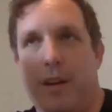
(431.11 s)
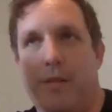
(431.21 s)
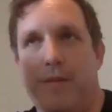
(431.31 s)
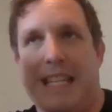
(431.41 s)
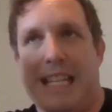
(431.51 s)

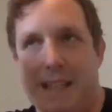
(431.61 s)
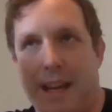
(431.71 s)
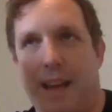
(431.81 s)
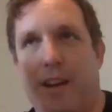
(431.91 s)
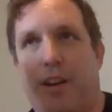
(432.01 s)
of
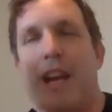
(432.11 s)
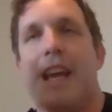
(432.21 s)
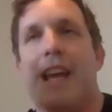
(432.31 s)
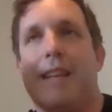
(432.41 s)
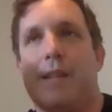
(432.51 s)
detail
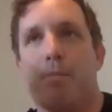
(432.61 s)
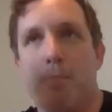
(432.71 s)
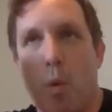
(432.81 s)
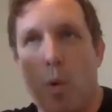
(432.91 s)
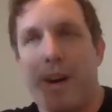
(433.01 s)
is
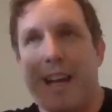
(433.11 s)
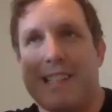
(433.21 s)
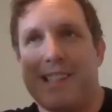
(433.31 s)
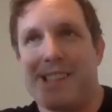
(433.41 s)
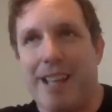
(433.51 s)
more
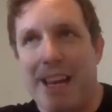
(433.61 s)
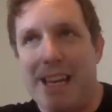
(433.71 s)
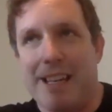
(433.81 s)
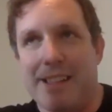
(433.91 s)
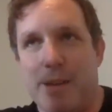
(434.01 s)

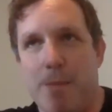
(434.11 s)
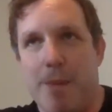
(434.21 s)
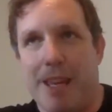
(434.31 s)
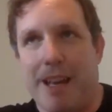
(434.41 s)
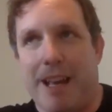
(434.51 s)
exciting to me.